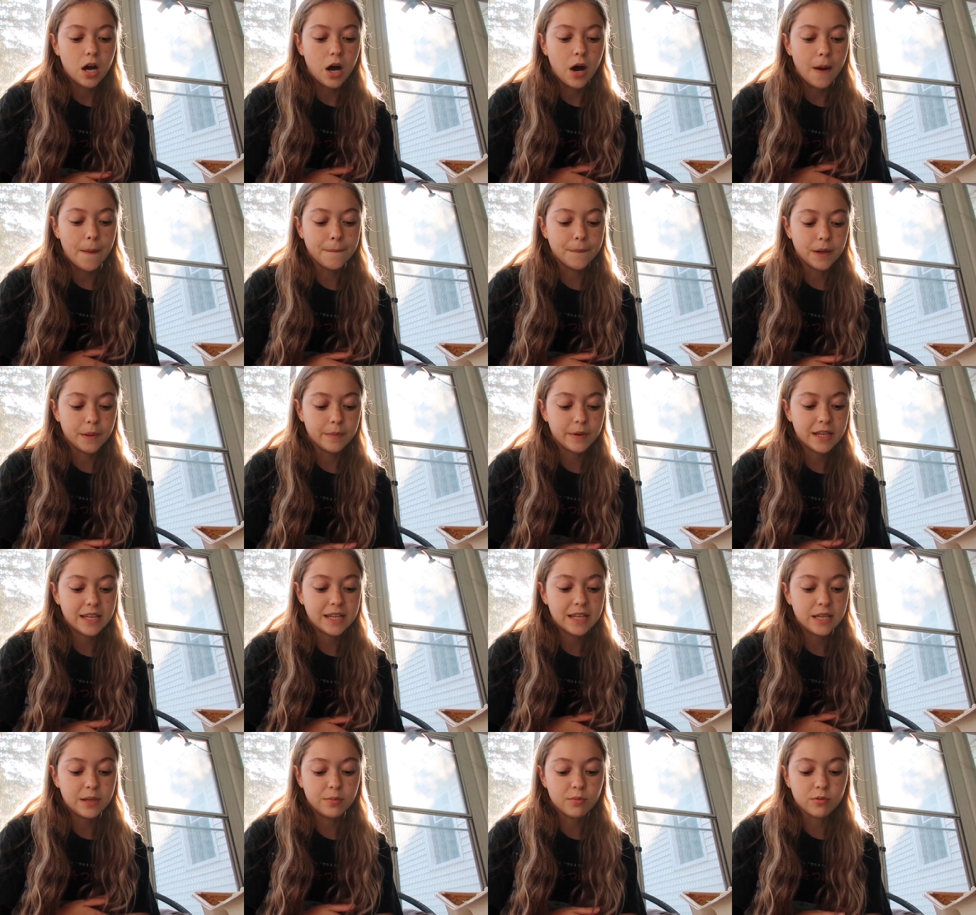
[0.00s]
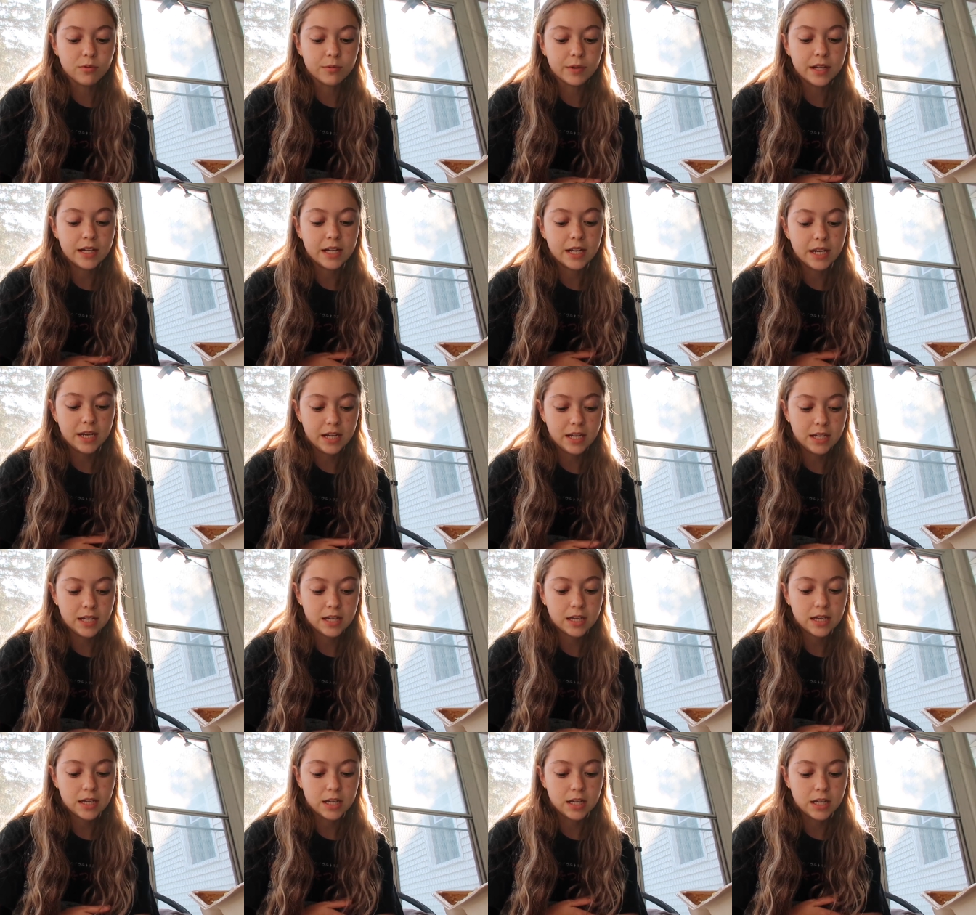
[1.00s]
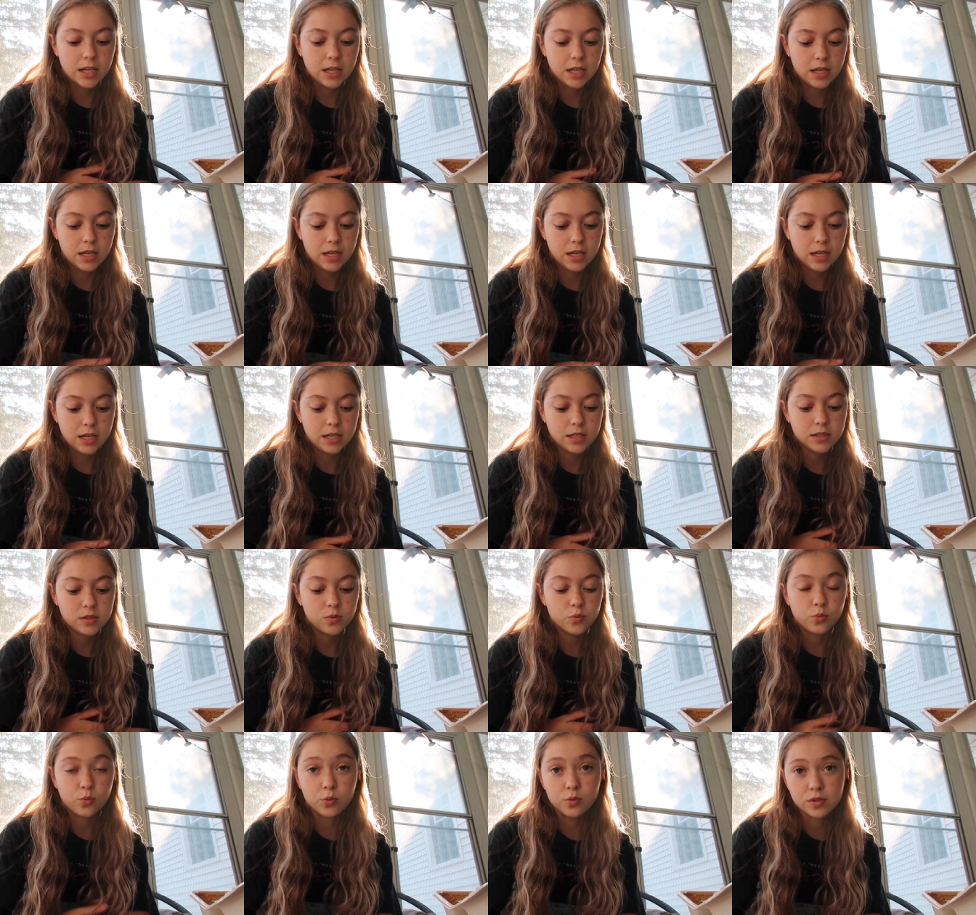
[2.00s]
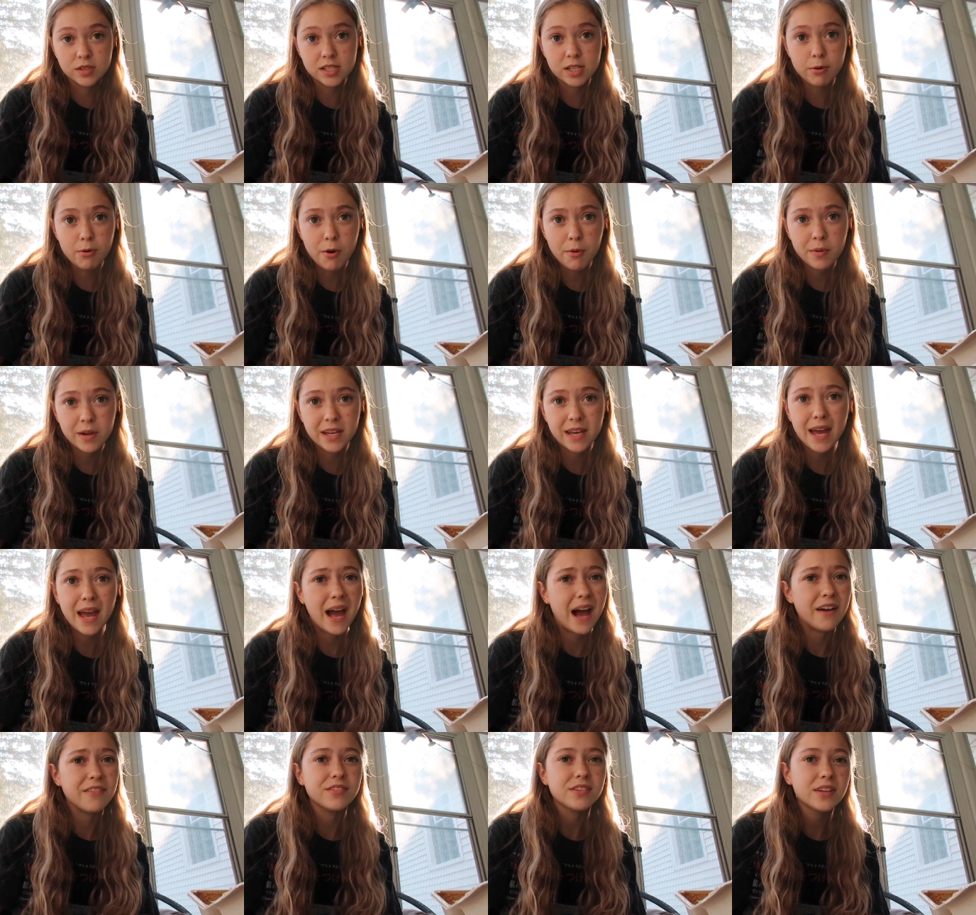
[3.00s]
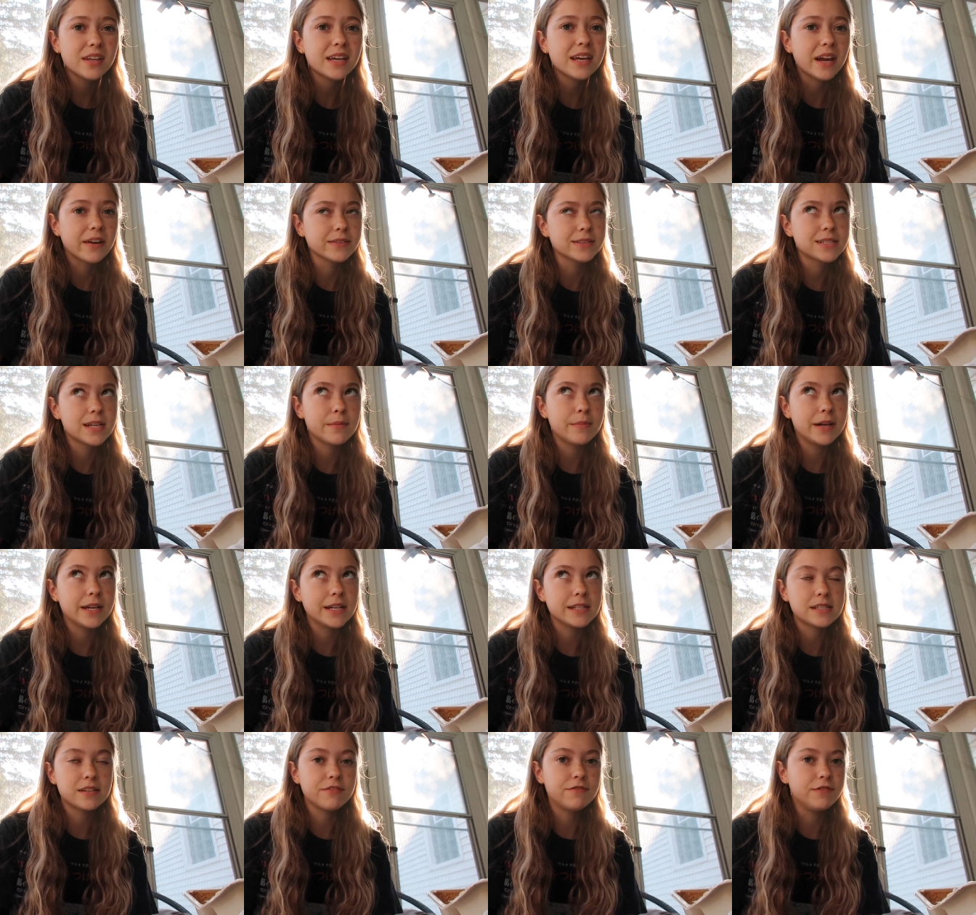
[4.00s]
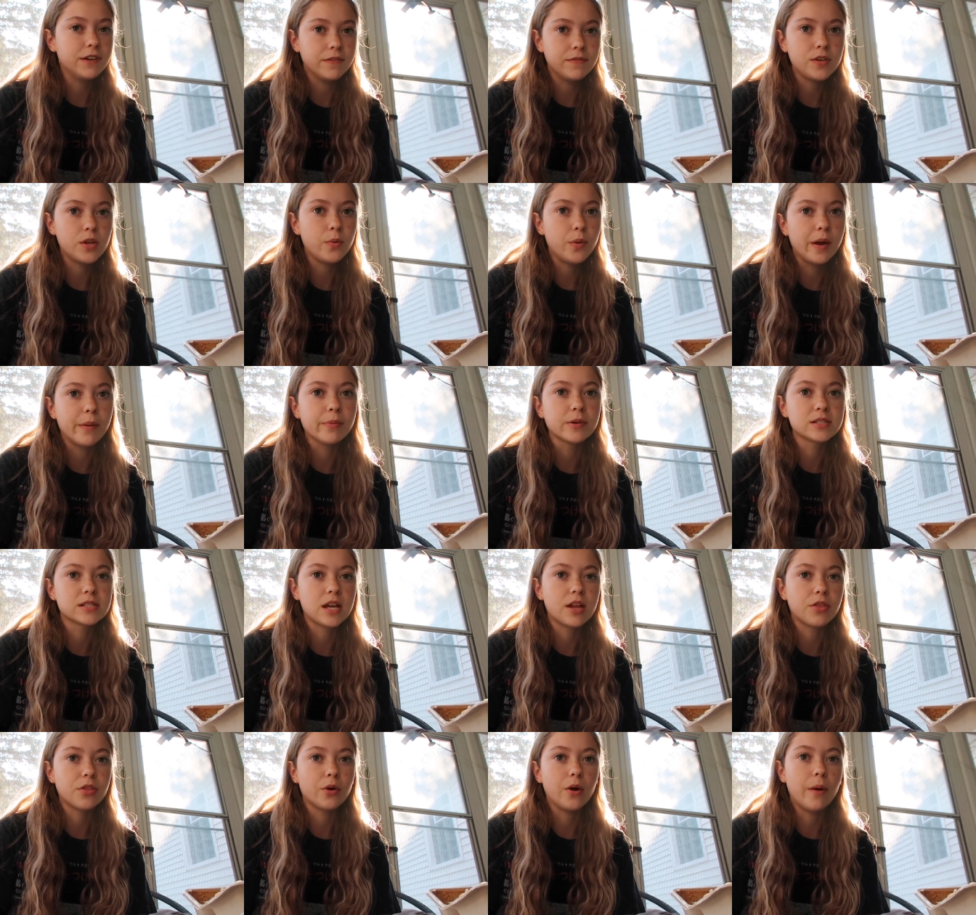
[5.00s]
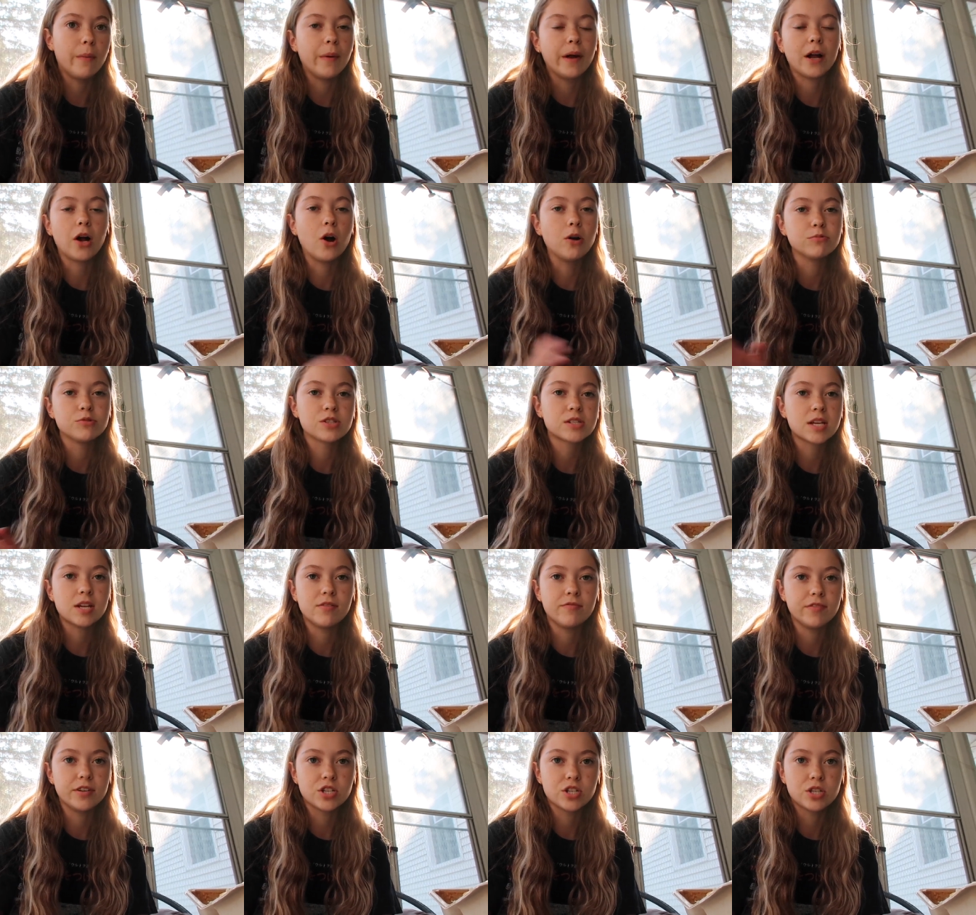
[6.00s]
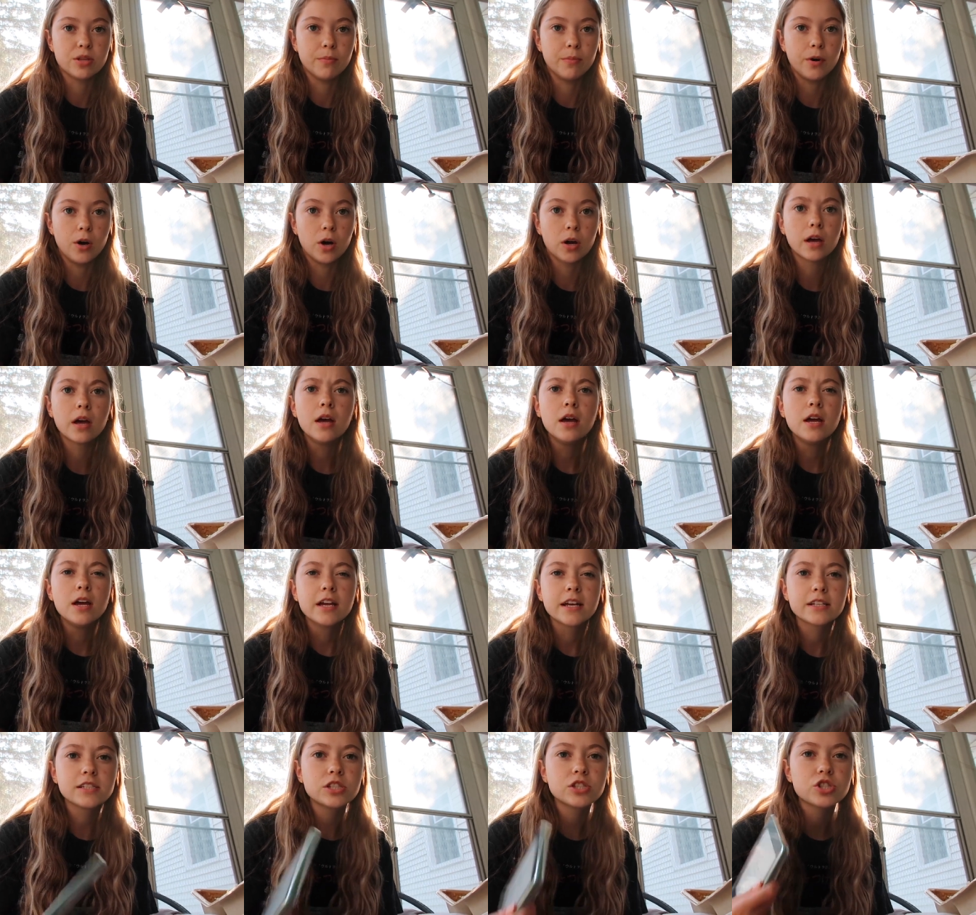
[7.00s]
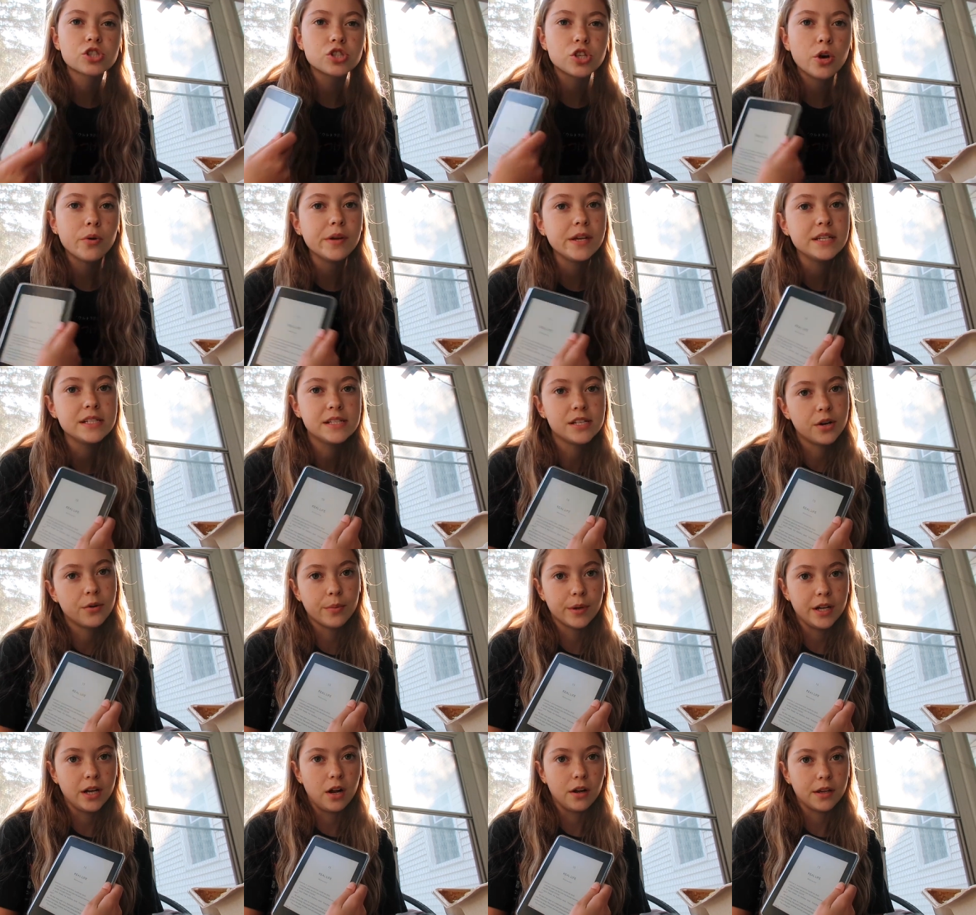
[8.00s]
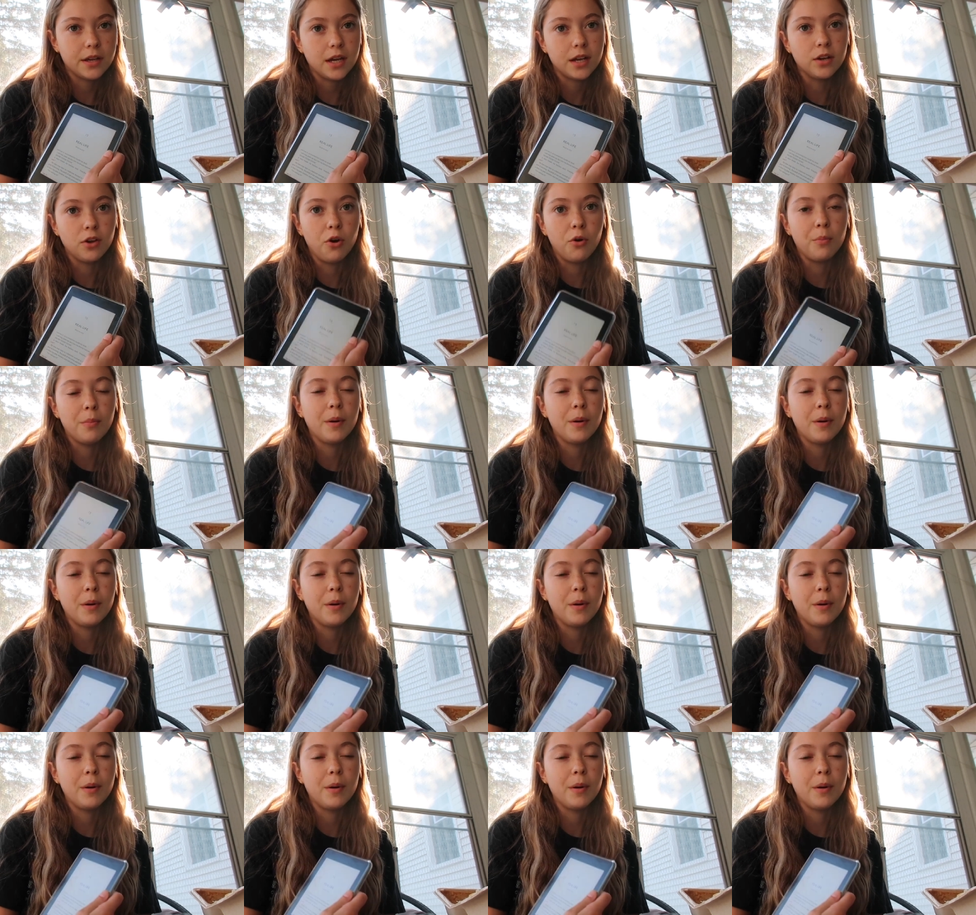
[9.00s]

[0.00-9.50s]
um, but I'm gonna keep reading and we'll see where we get. I feel like every time I get to 50 way percent through, I'm like, oh, I'm just gonna finish the book because it's so easy to read on Kindle.